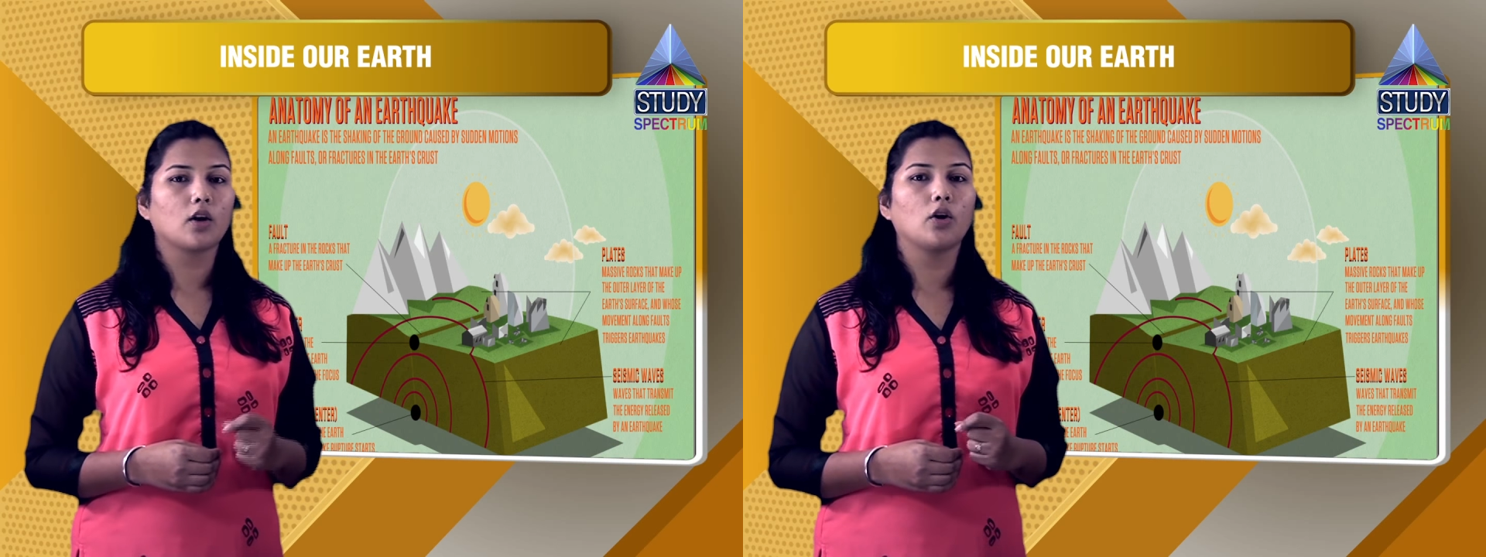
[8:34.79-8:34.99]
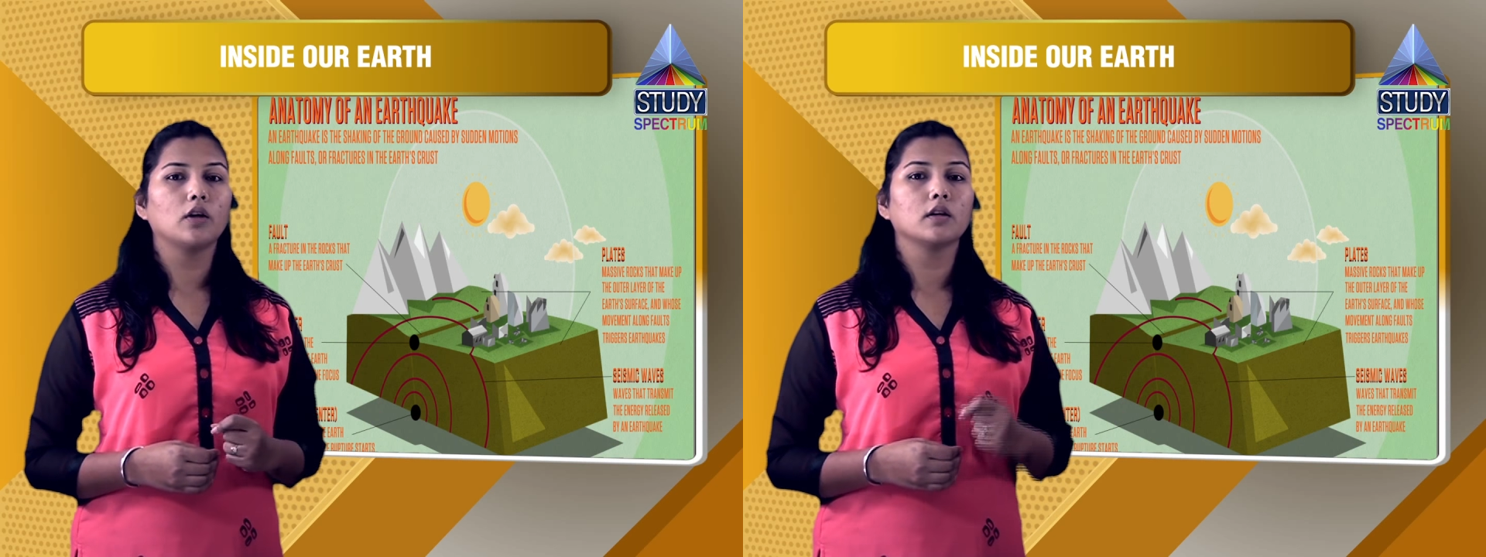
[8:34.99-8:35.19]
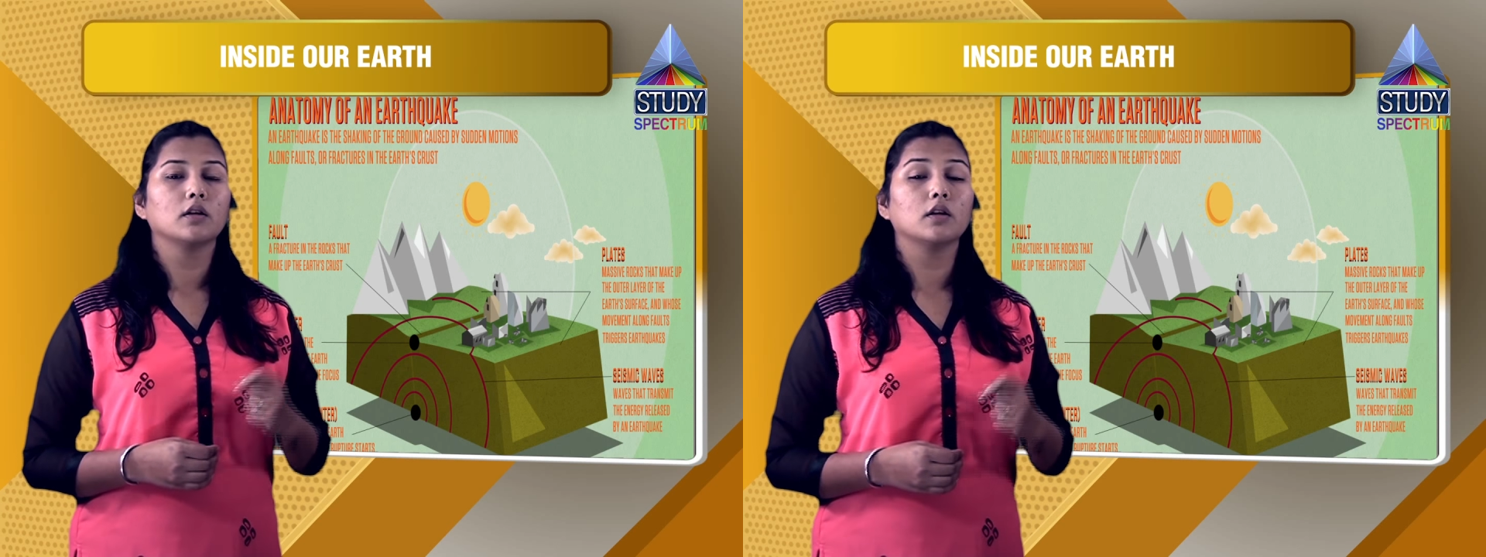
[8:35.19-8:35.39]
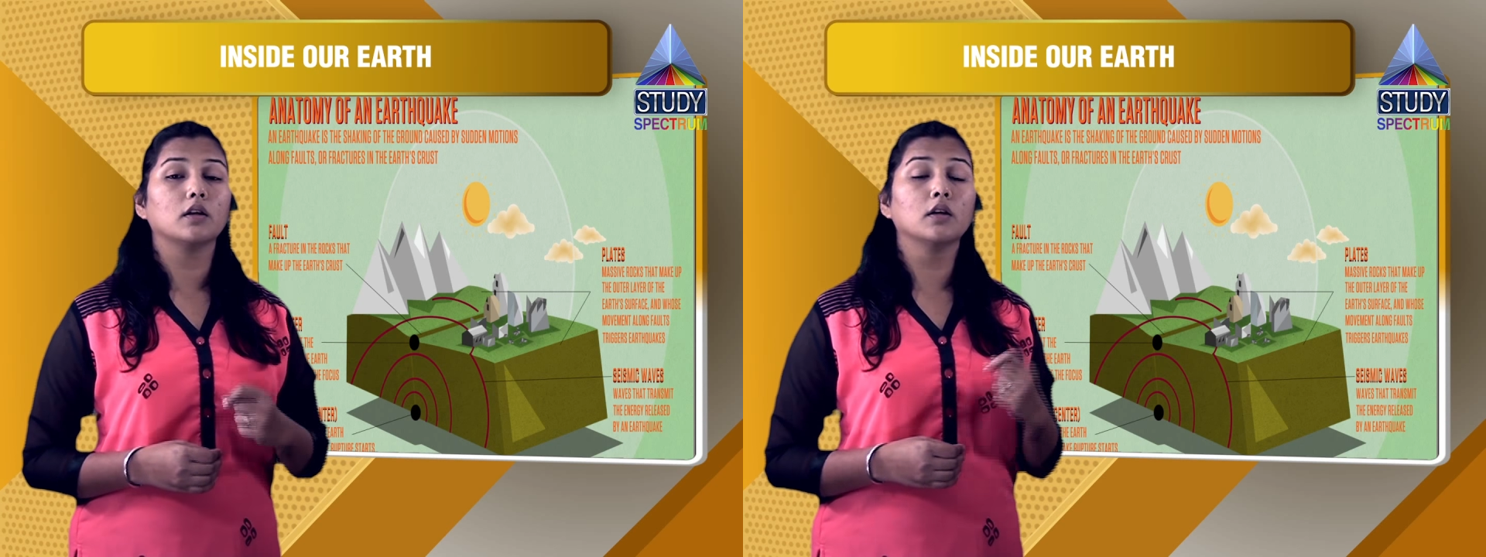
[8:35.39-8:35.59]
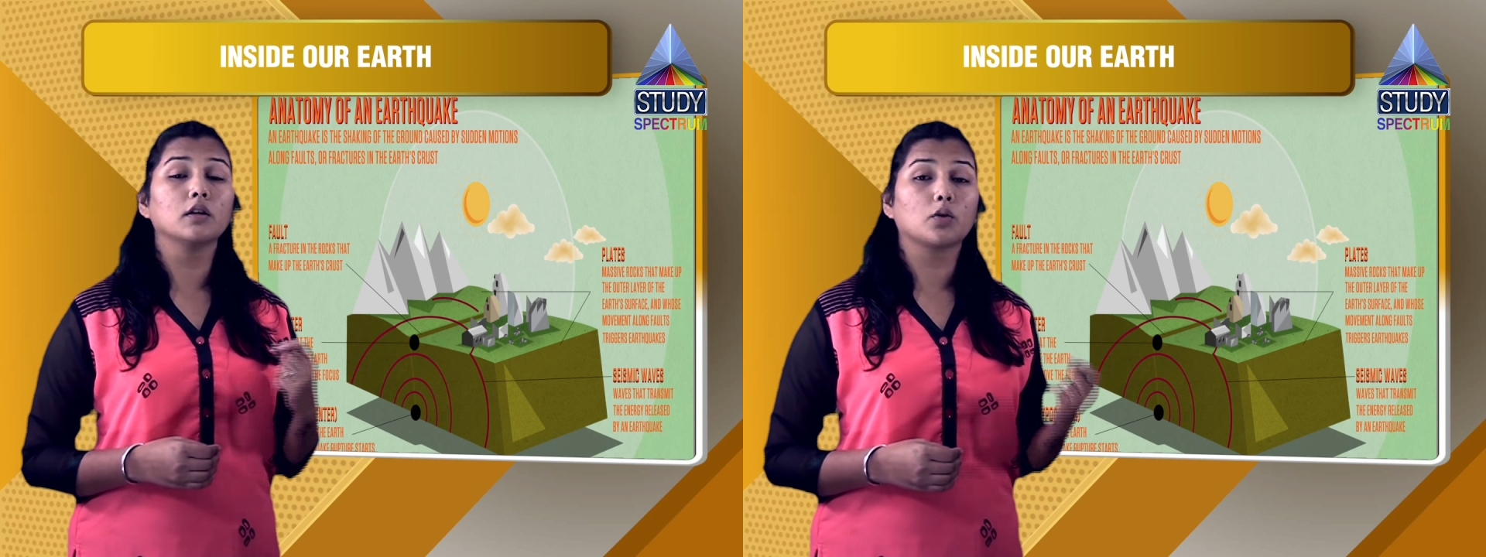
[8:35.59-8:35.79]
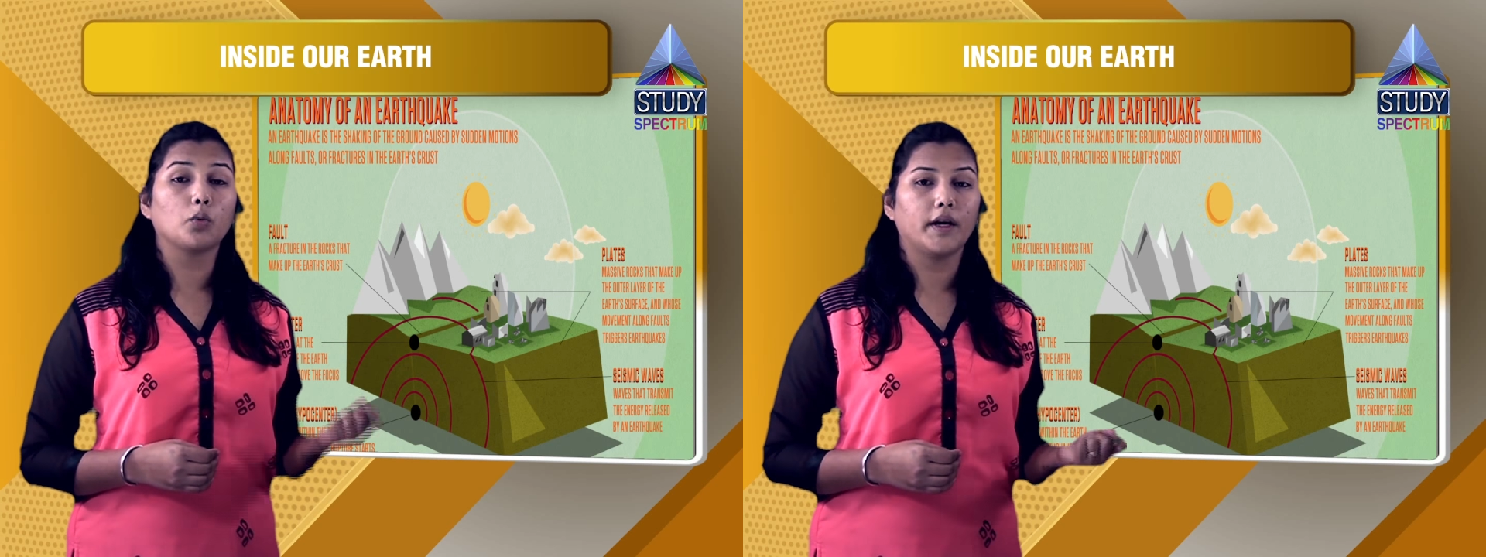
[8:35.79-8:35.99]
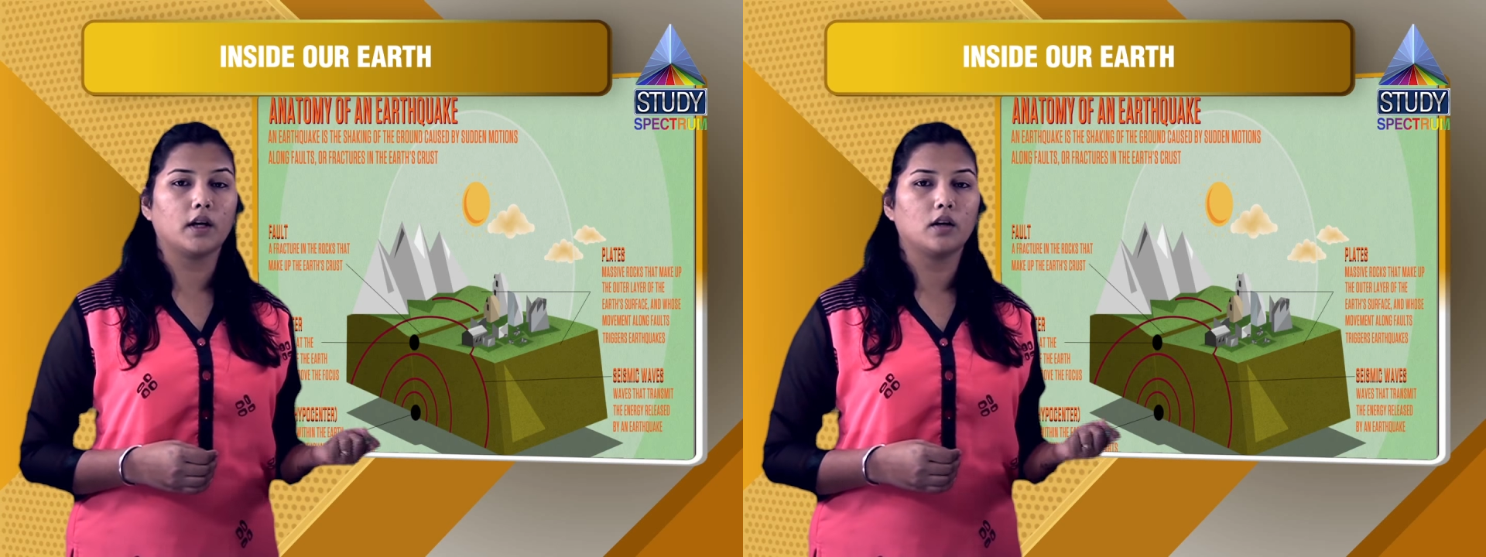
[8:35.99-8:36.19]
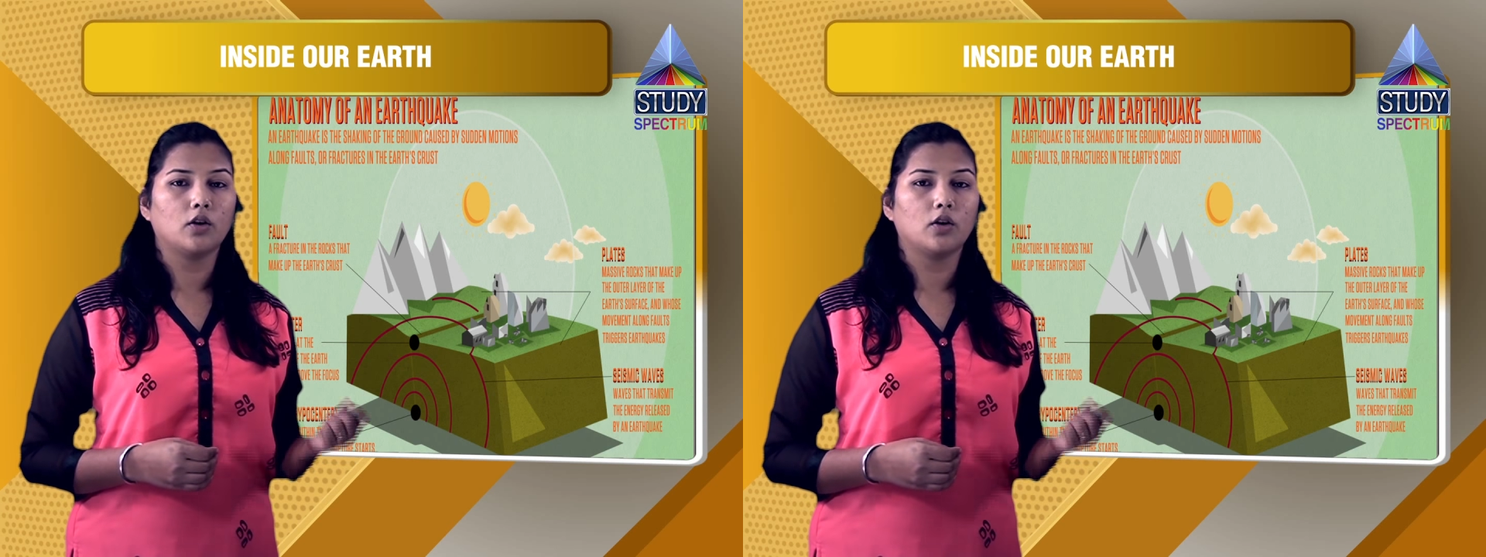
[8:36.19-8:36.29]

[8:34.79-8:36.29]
called earthquake.